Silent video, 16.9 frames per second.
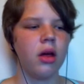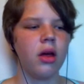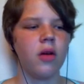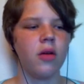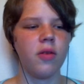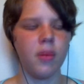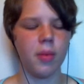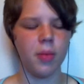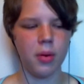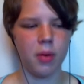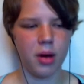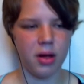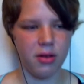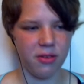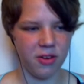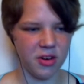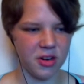February
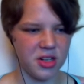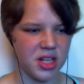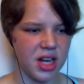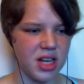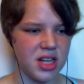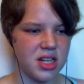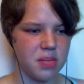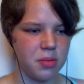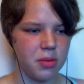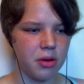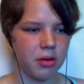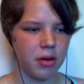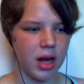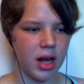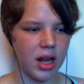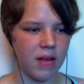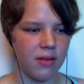1st. I deeply
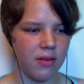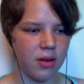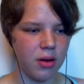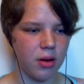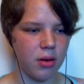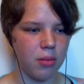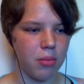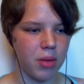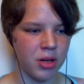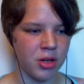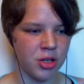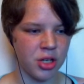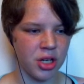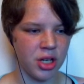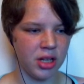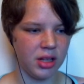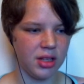regret even
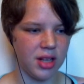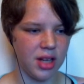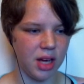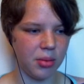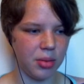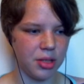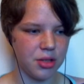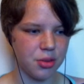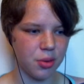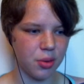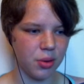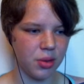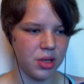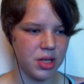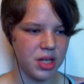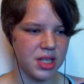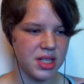mentioning the tablet to
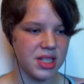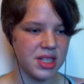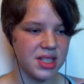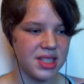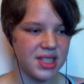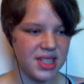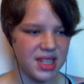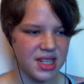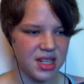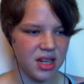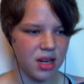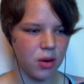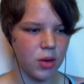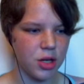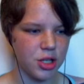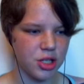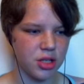Roland. His consistent
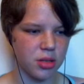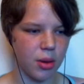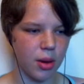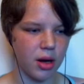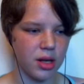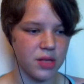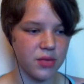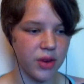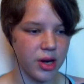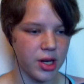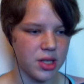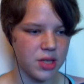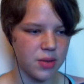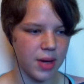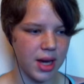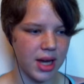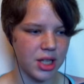questions about its
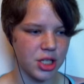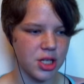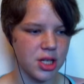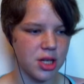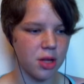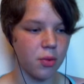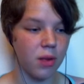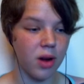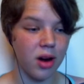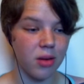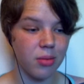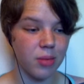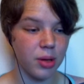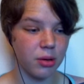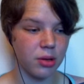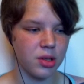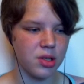various reactions and the rare
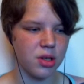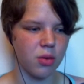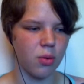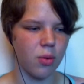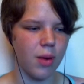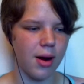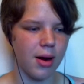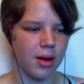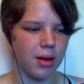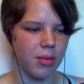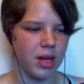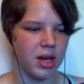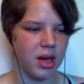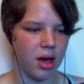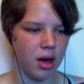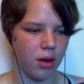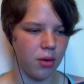minerals are wearing me
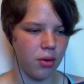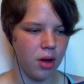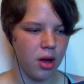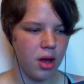down.